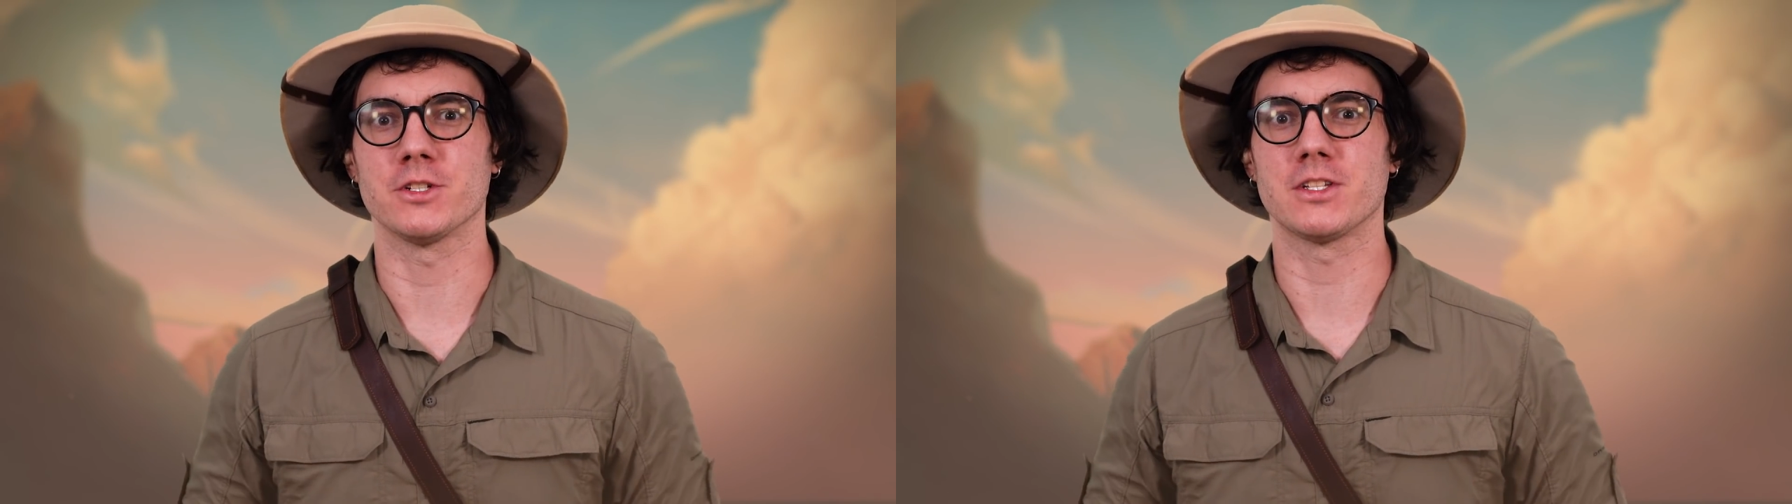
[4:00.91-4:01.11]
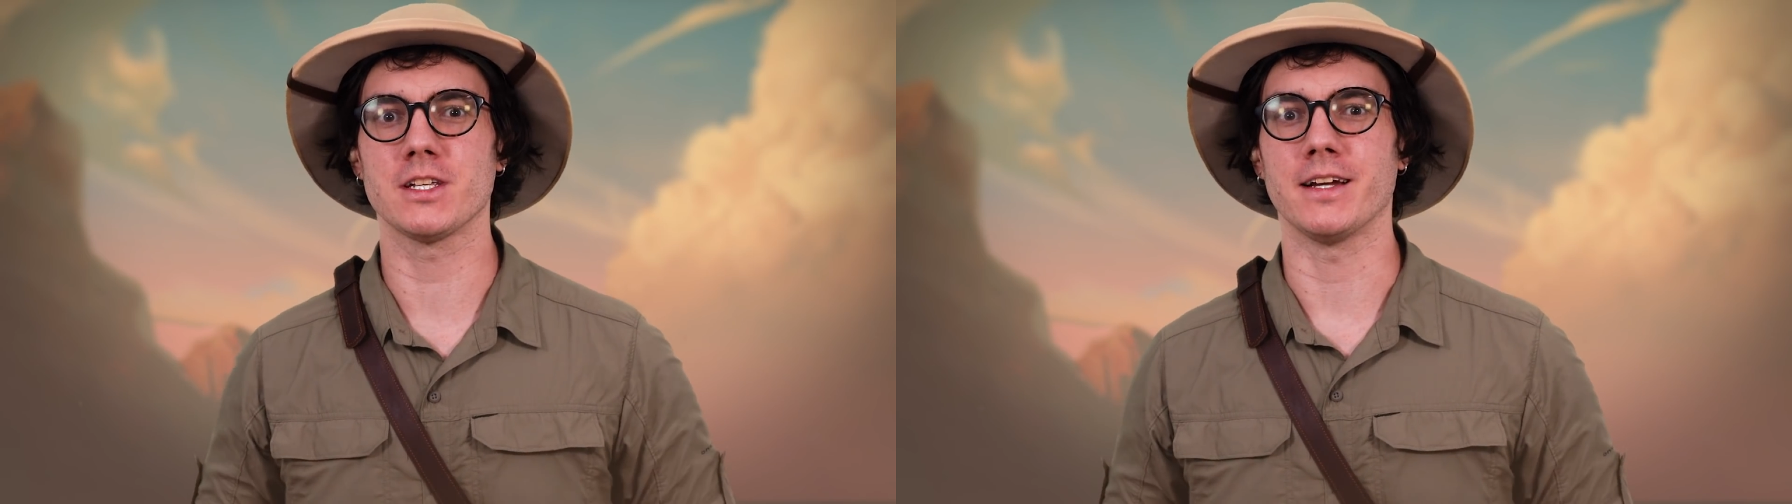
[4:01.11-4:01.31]

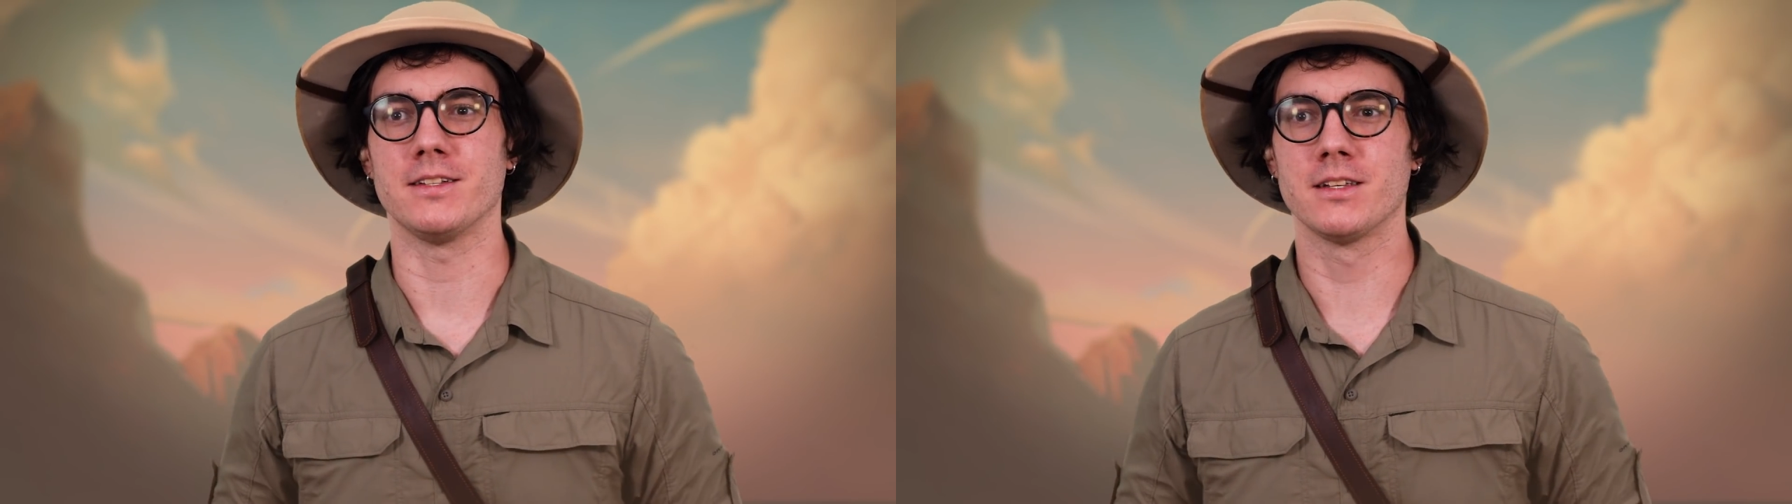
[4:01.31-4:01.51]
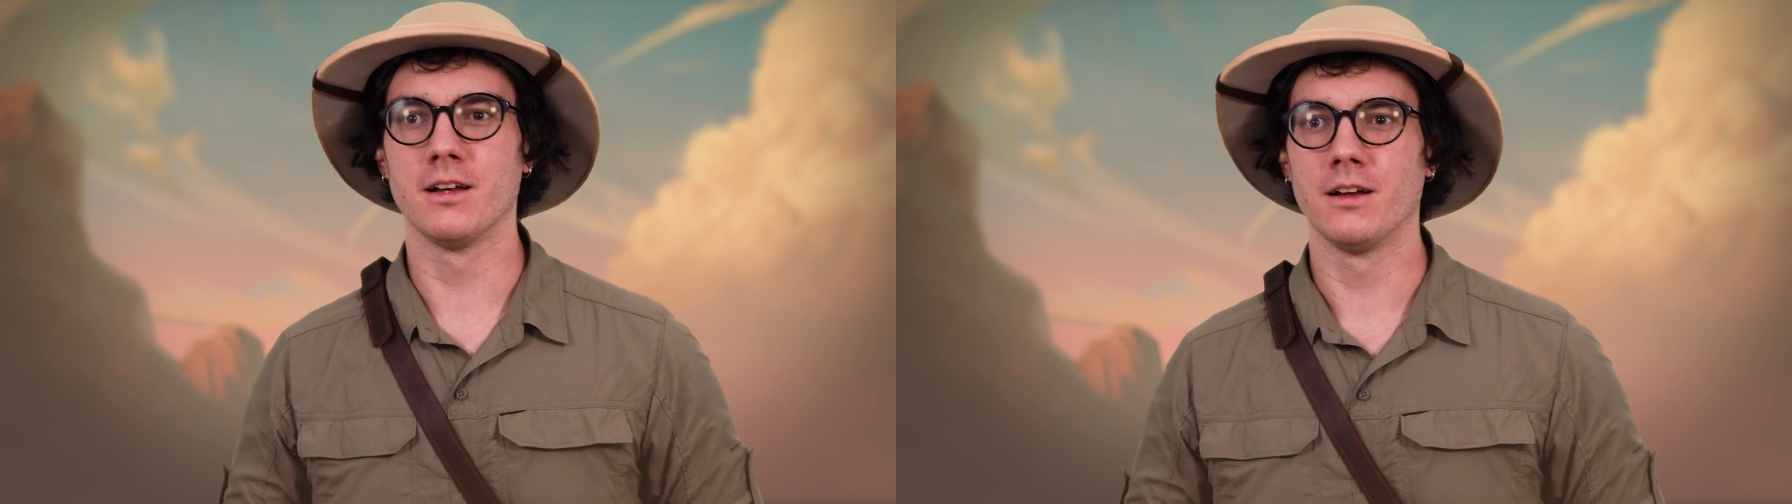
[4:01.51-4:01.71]

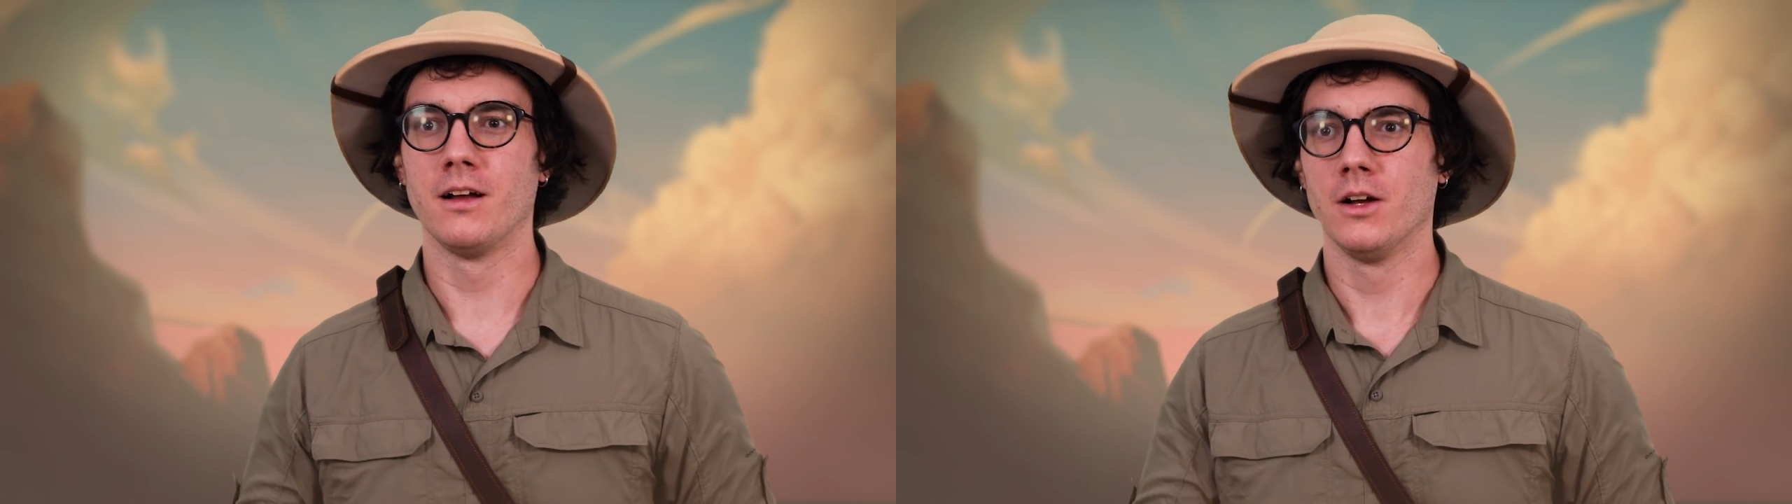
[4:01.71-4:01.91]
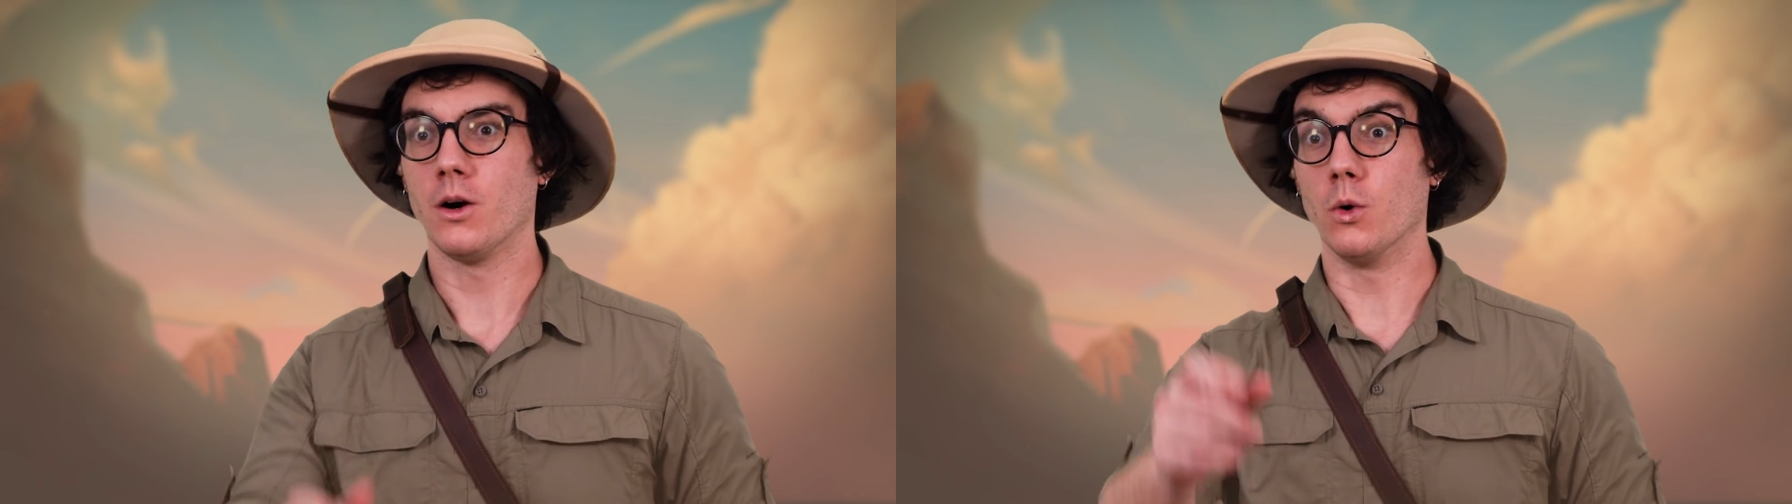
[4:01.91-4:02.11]
sights.
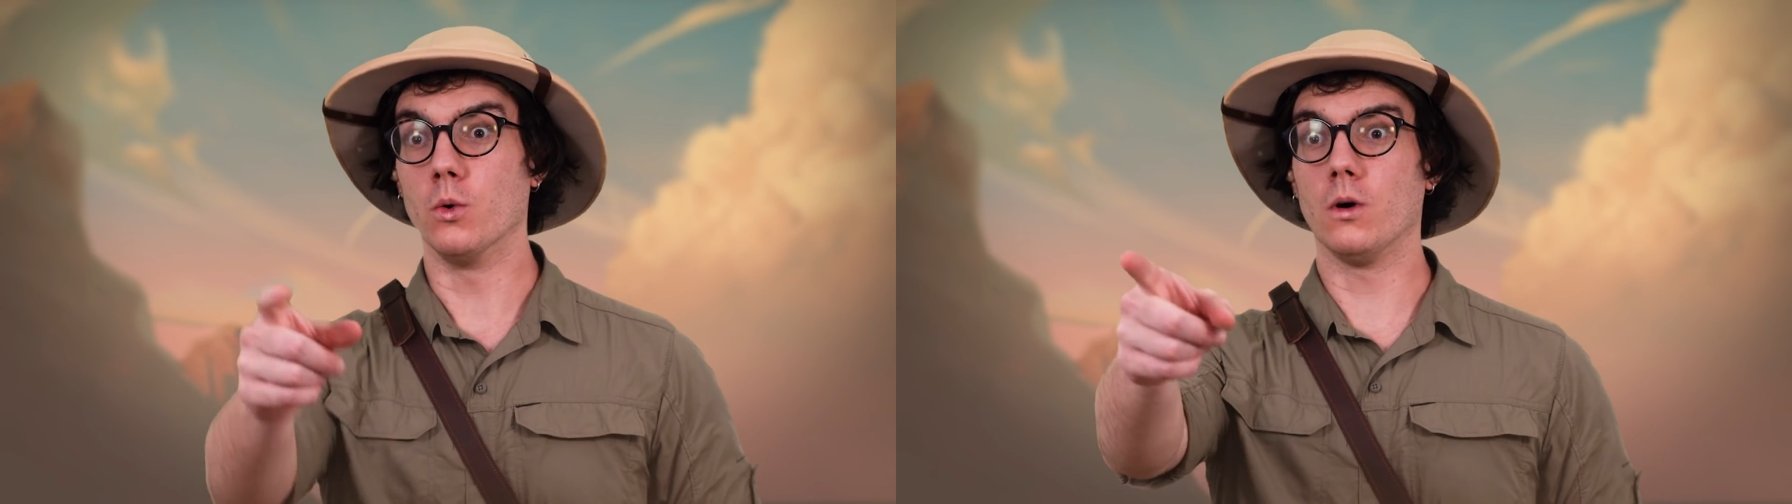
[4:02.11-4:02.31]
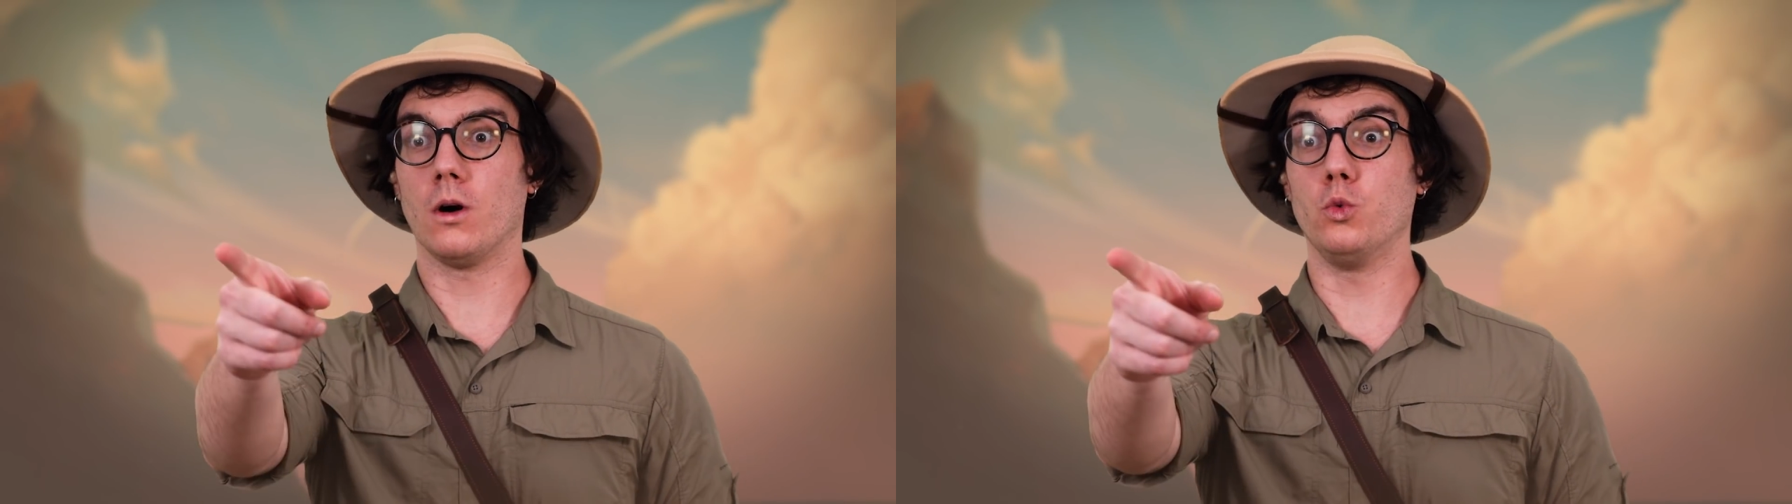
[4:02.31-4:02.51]

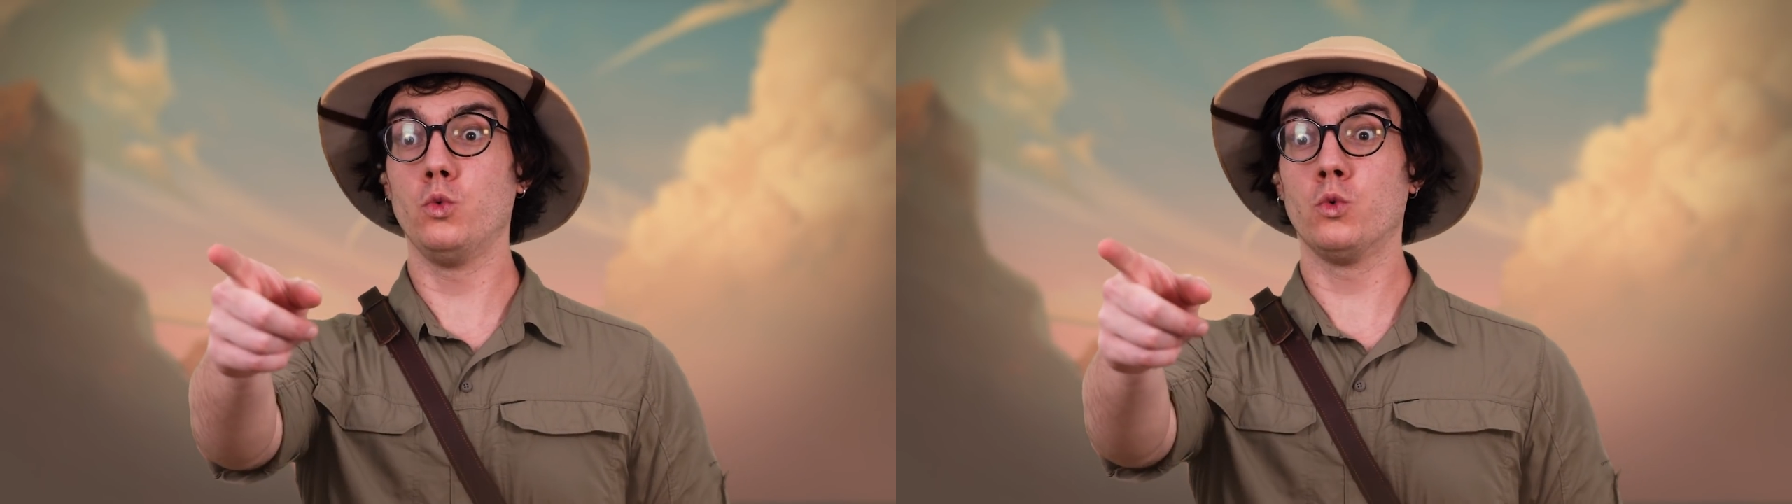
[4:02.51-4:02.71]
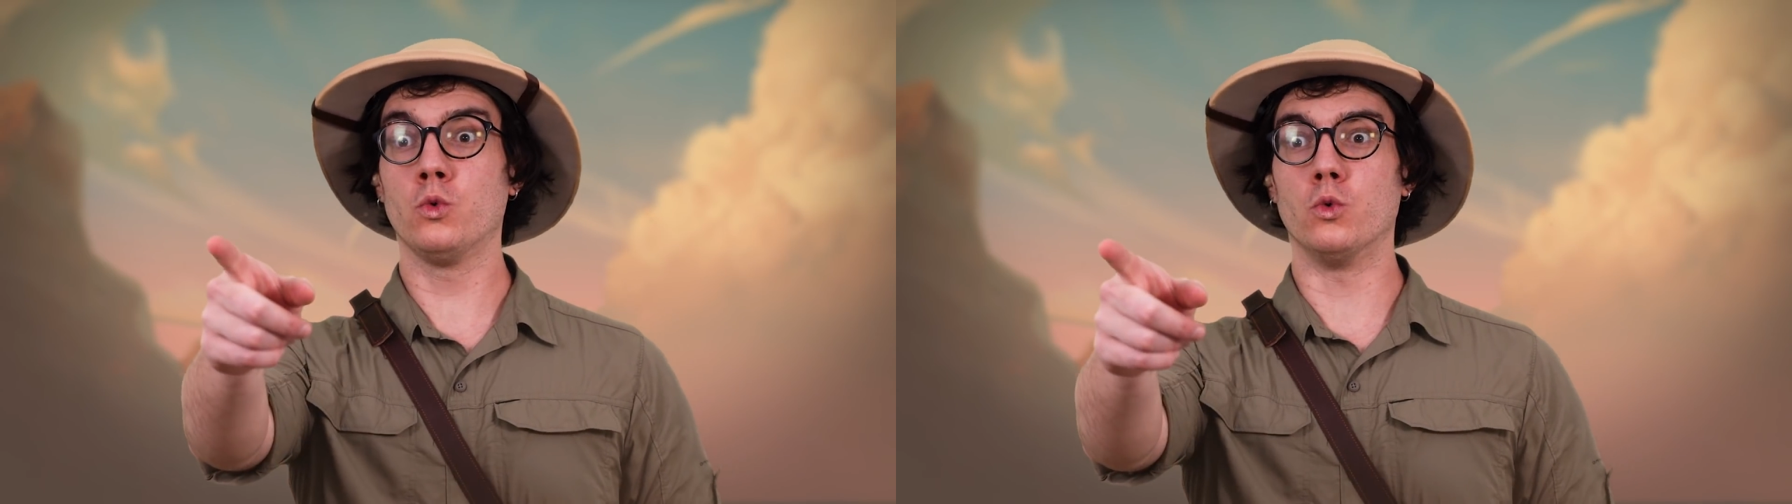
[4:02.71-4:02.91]

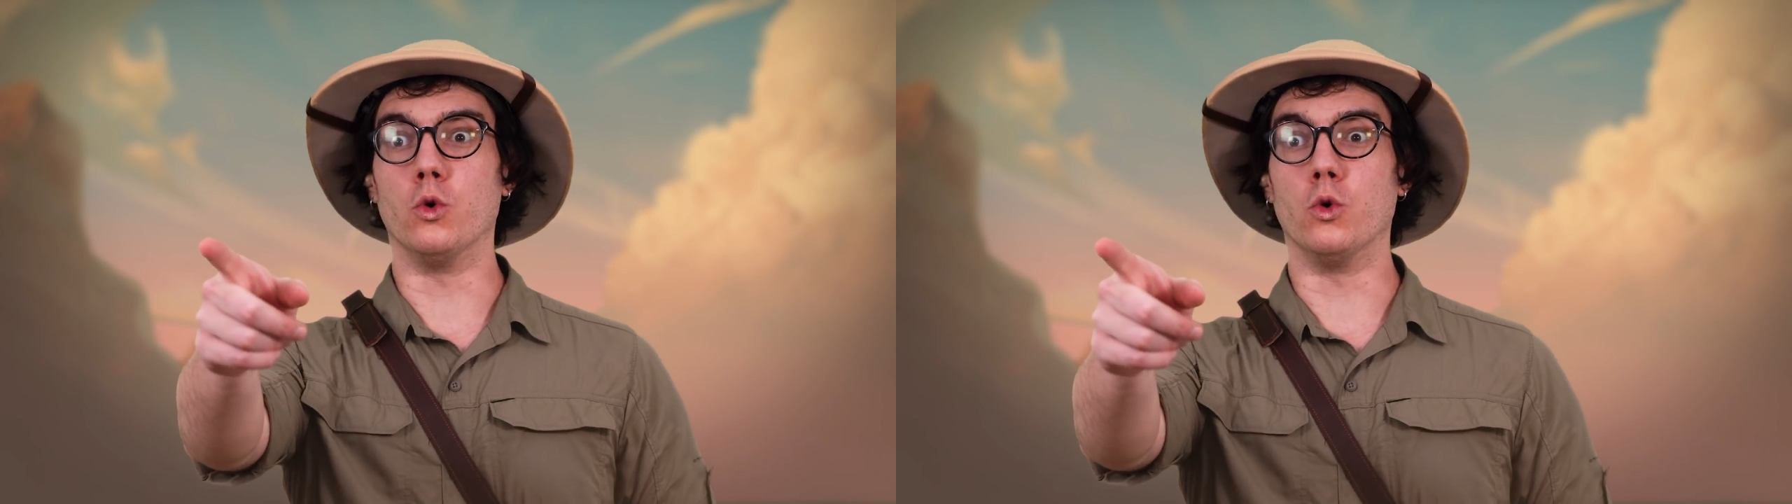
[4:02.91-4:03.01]
Ooh,